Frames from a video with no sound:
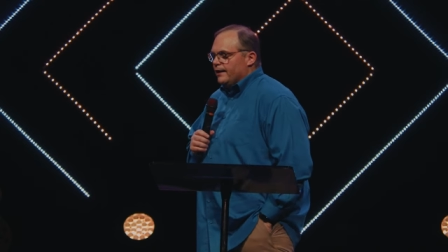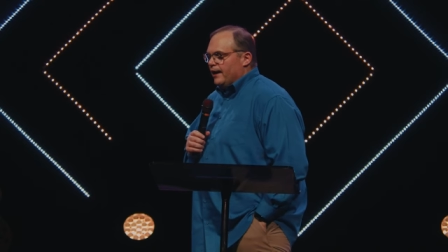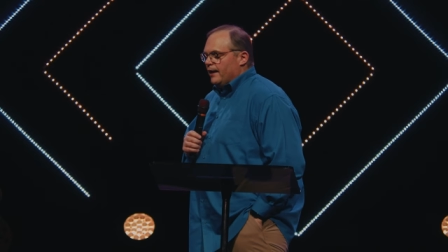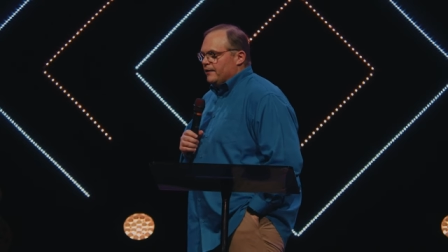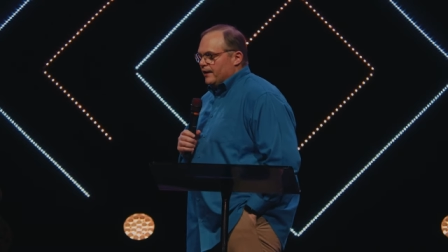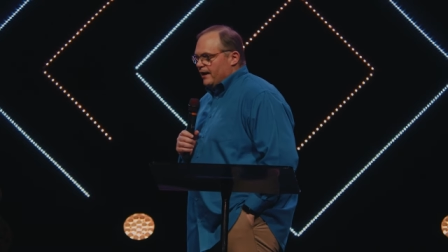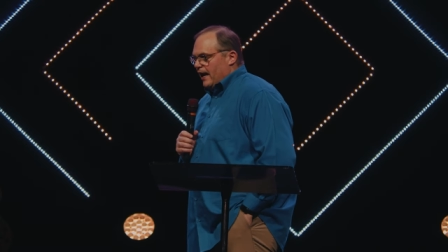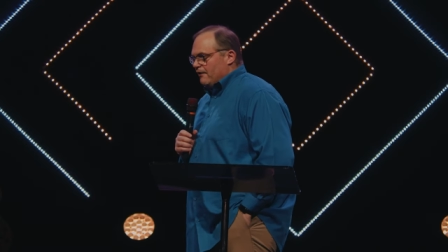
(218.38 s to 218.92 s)
and
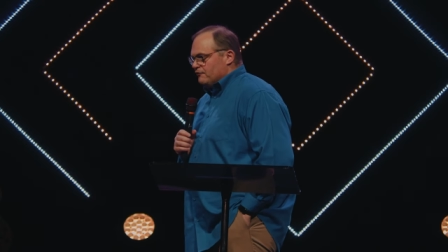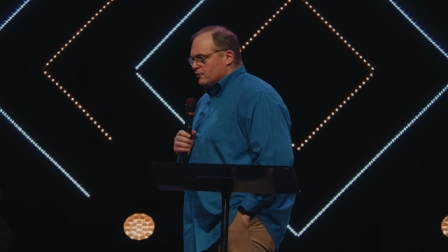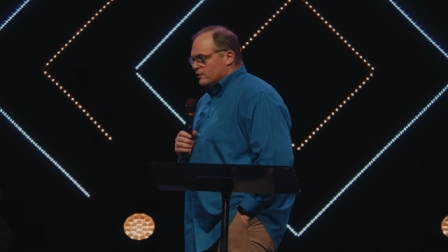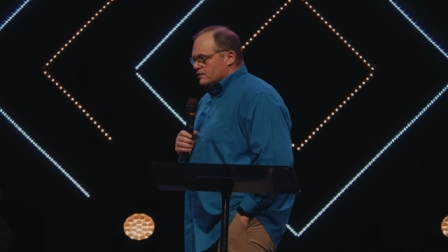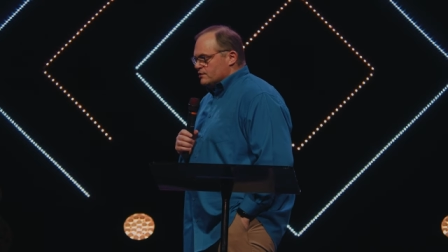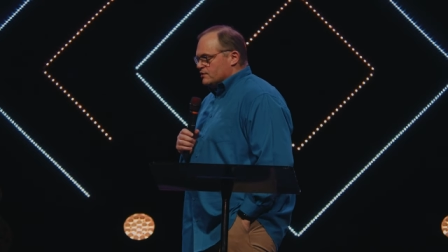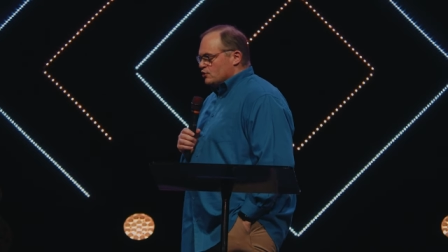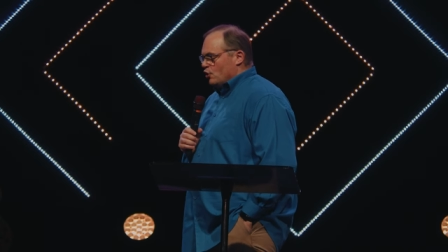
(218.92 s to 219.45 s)
then after
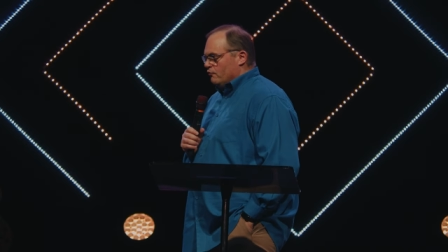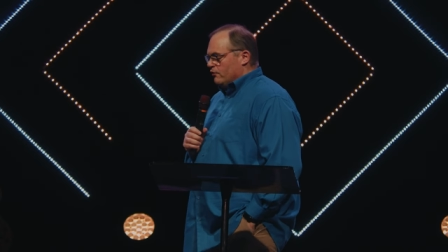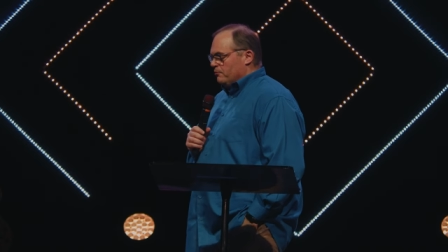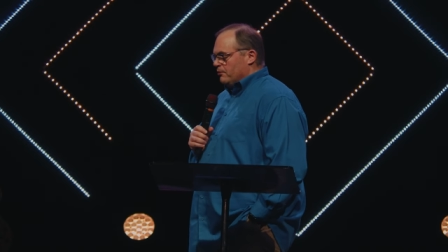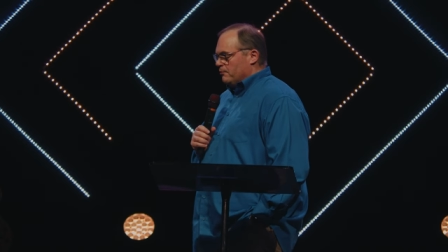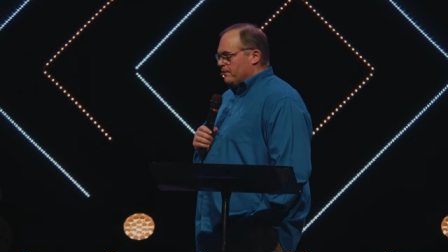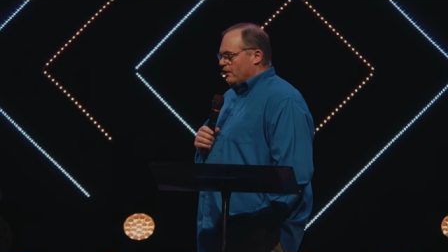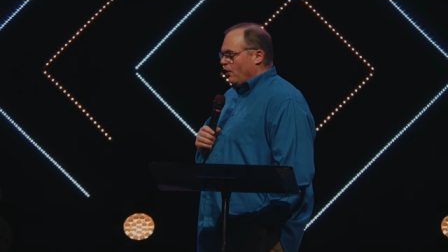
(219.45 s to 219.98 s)
this is over,
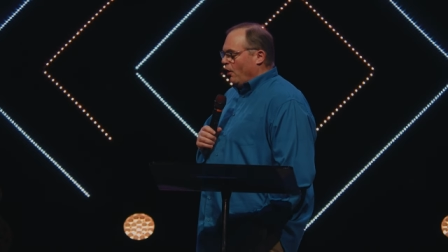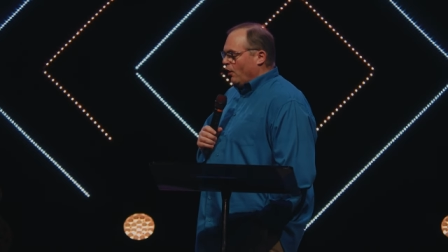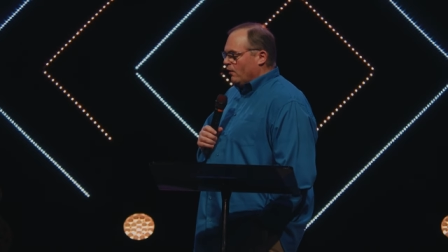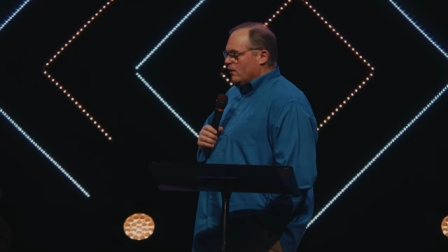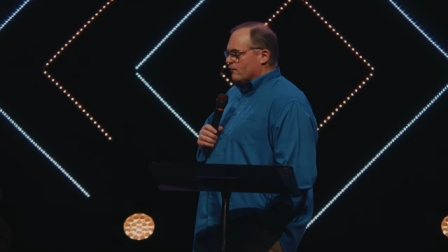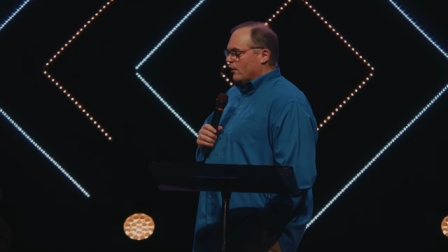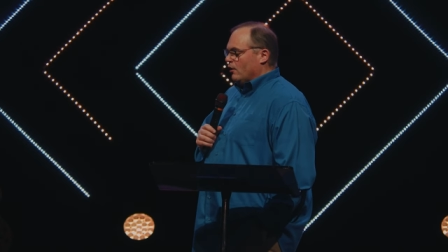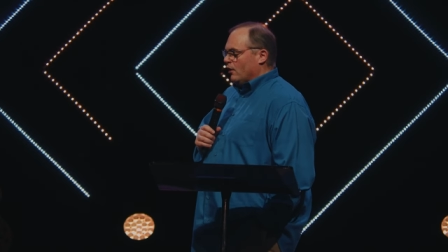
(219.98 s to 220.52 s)
prepare all
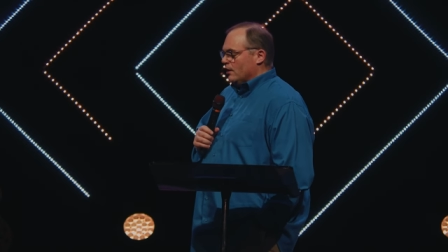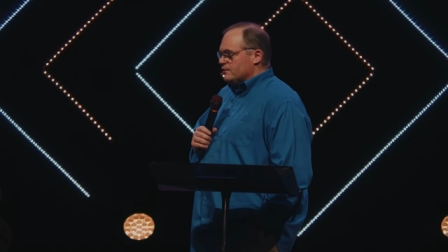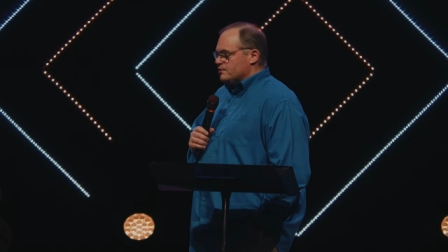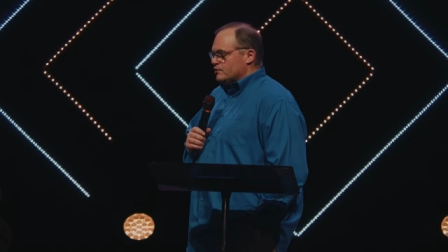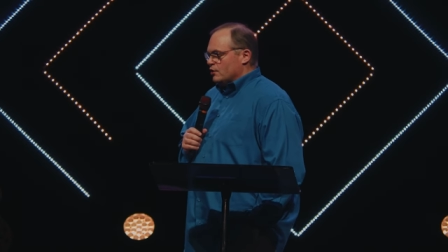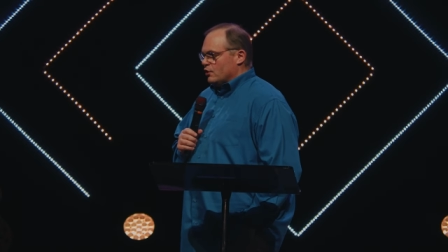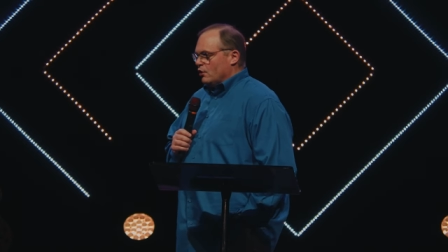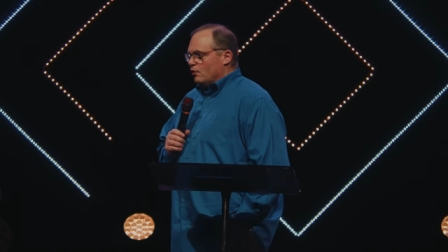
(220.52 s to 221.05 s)
of our hearts
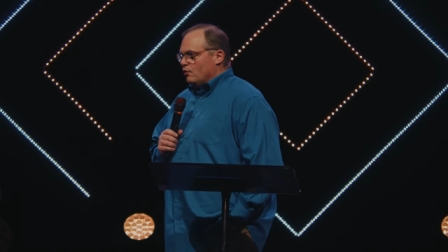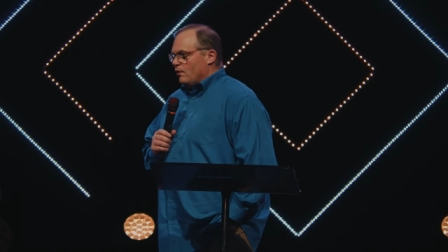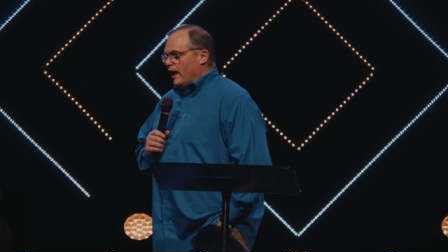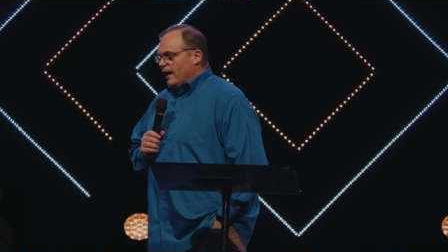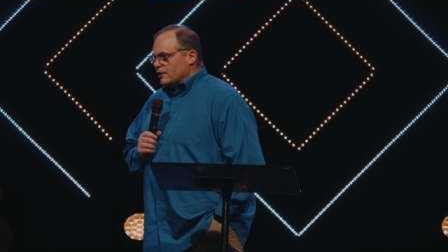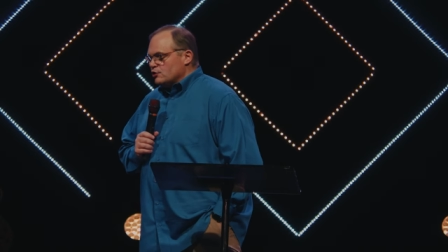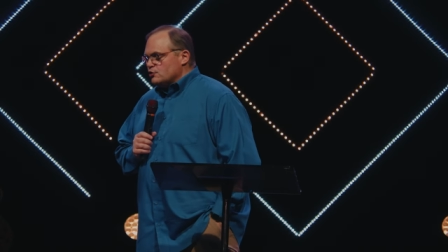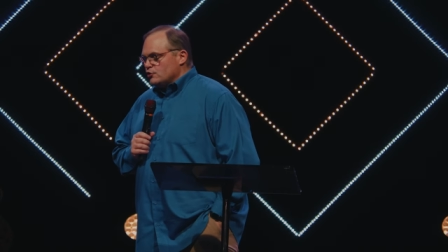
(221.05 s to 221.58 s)
to go
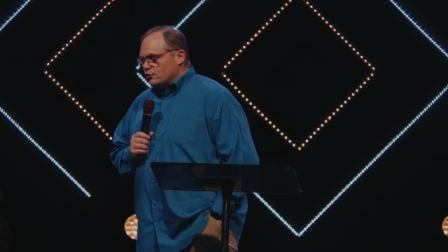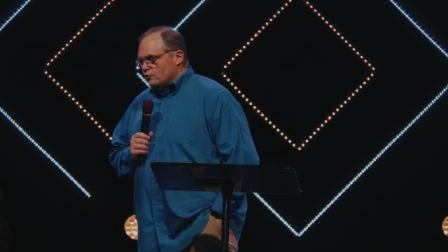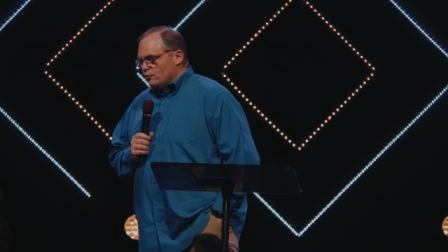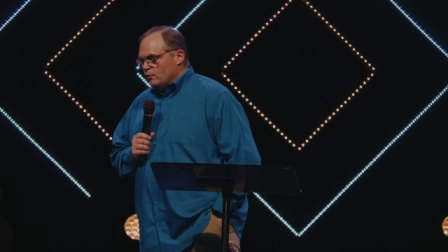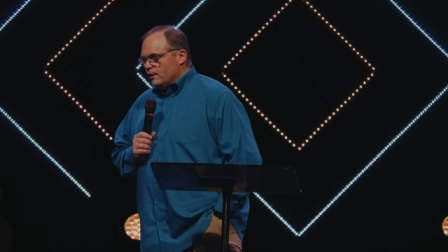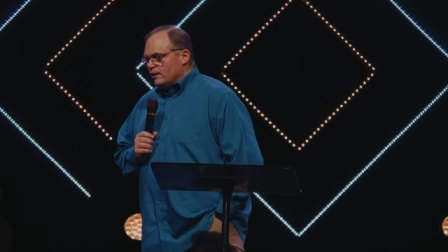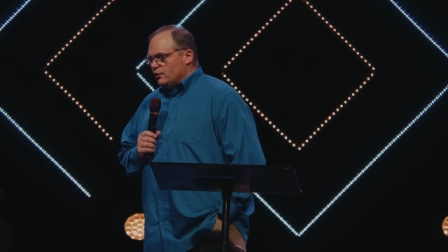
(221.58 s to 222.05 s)
and do